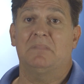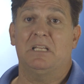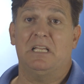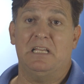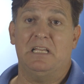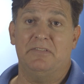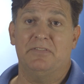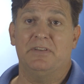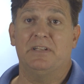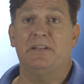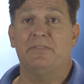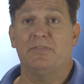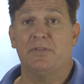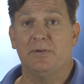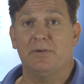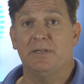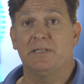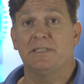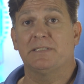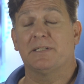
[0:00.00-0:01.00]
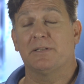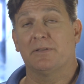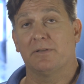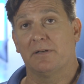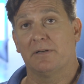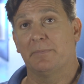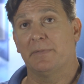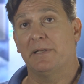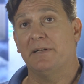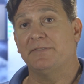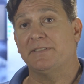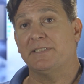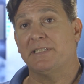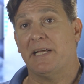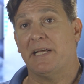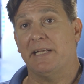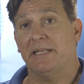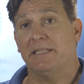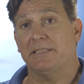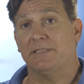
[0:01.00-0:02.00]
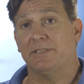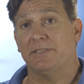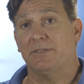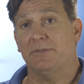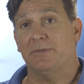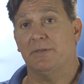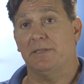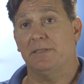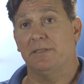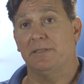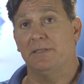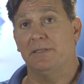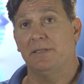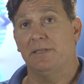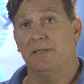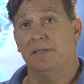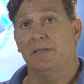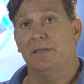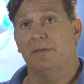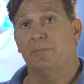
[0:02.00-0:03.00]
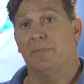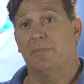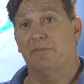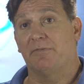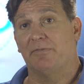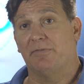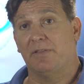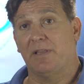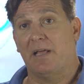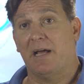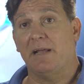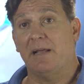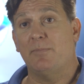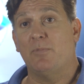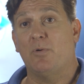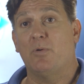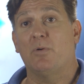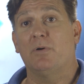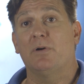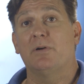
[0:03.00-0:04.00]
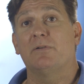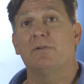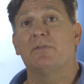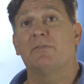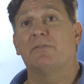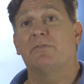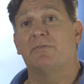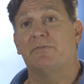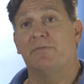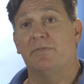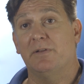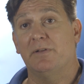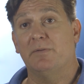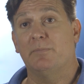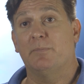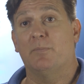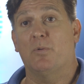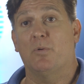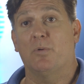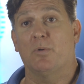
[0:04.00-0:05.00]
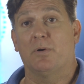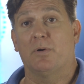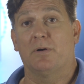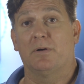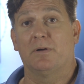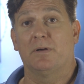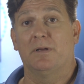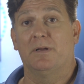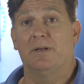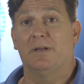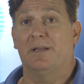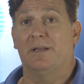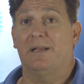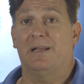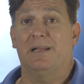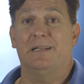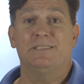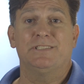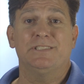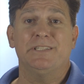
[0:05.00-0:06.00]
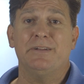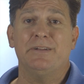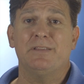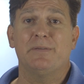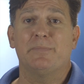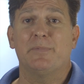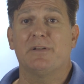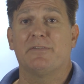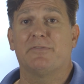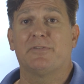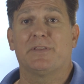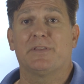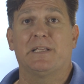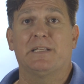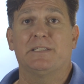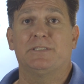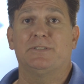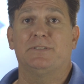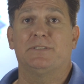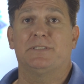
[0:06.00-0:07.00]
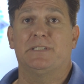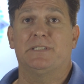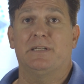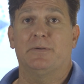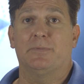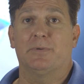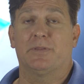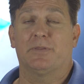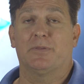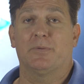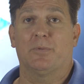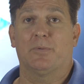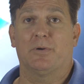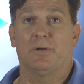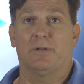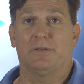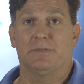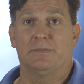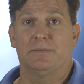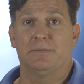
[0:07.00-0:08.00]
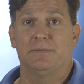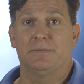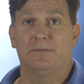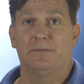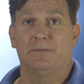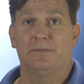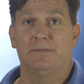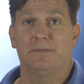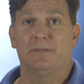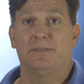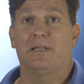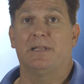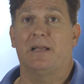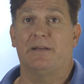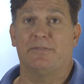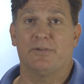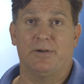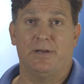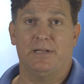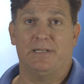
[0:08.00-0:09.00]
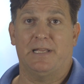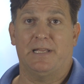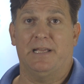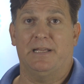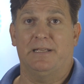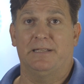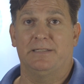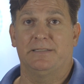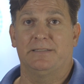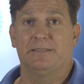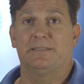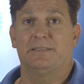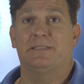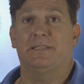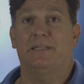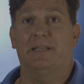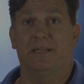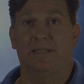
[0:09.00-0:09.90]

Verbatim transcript: even if there is a little bit of science to it. But fly more, film more, and share the beautiful things you see with the world. Have a great day. See